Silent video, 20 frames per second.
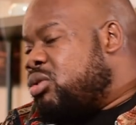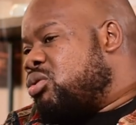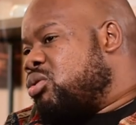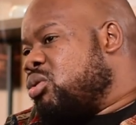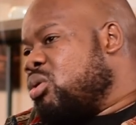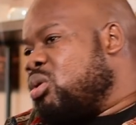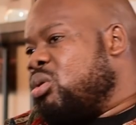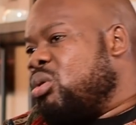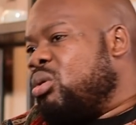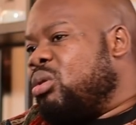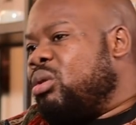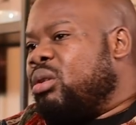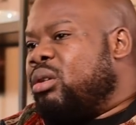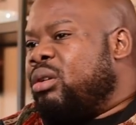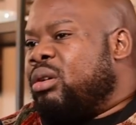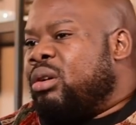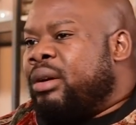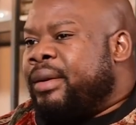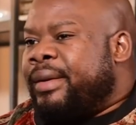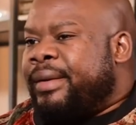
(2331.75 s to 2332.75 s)

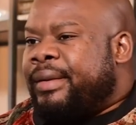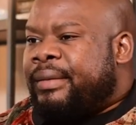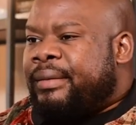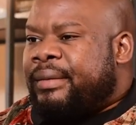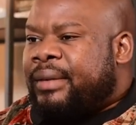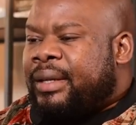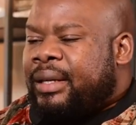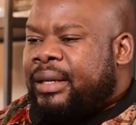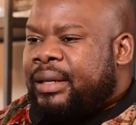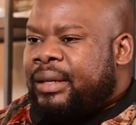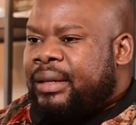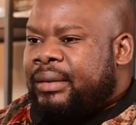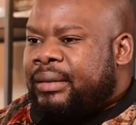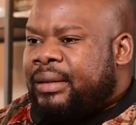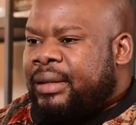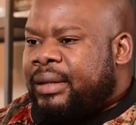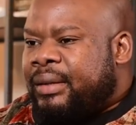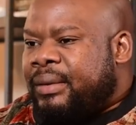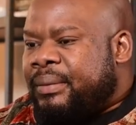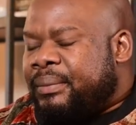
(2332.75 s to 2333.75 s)
So uh, the
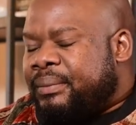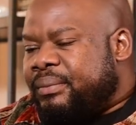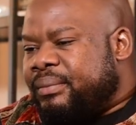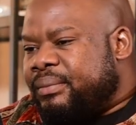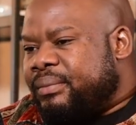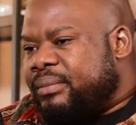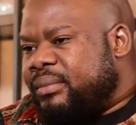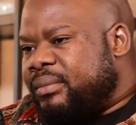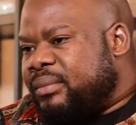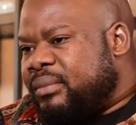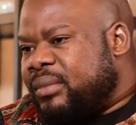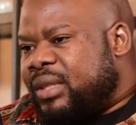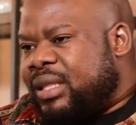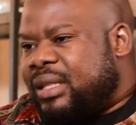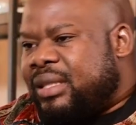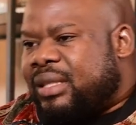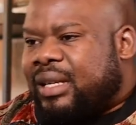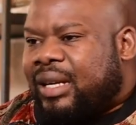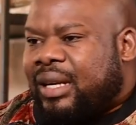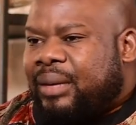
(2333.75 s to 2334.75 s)
the
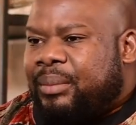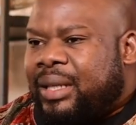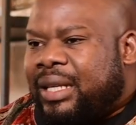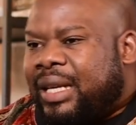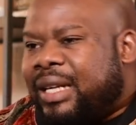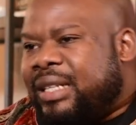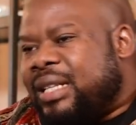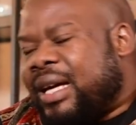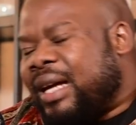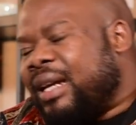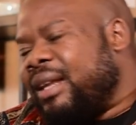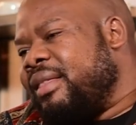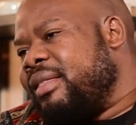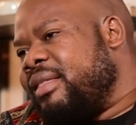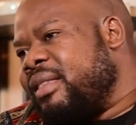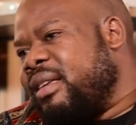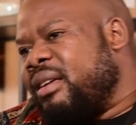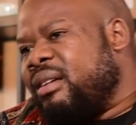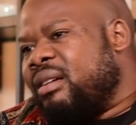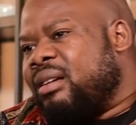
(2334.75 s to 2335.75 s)
discriminatory
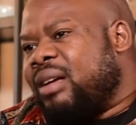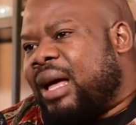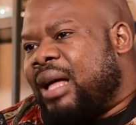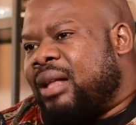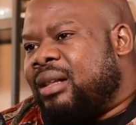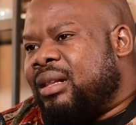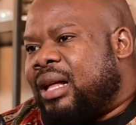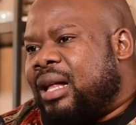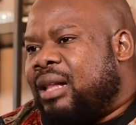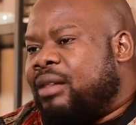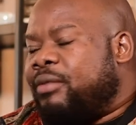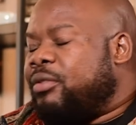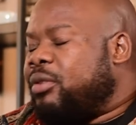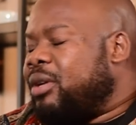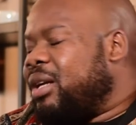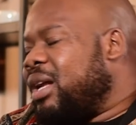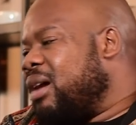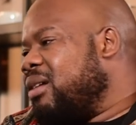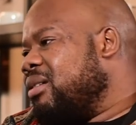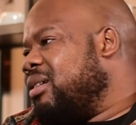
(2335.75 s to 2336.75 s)
thing I'll, I'll,
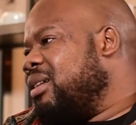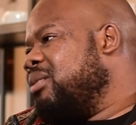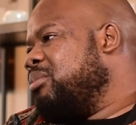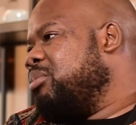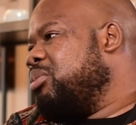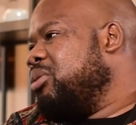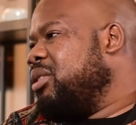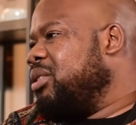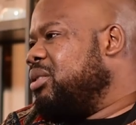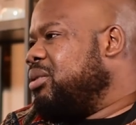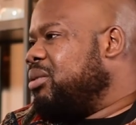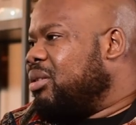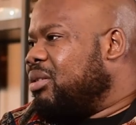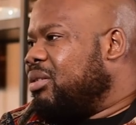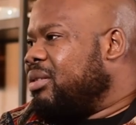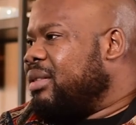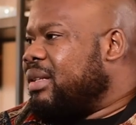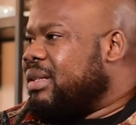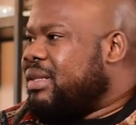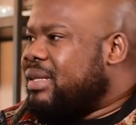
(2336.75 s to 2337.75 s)
for now i'll put it
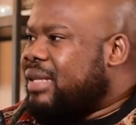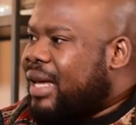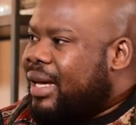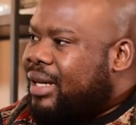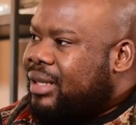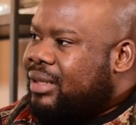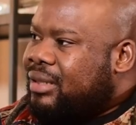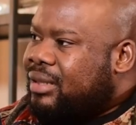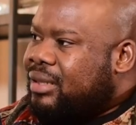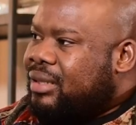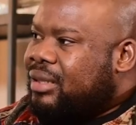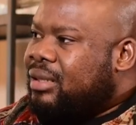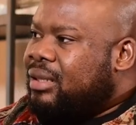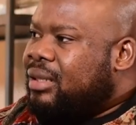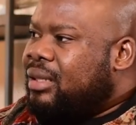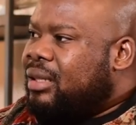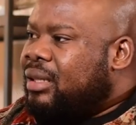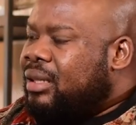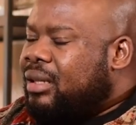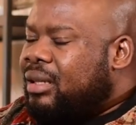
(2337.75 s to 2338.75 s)
on the side mm
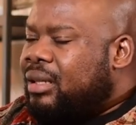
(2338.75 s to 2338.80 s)
-hmm.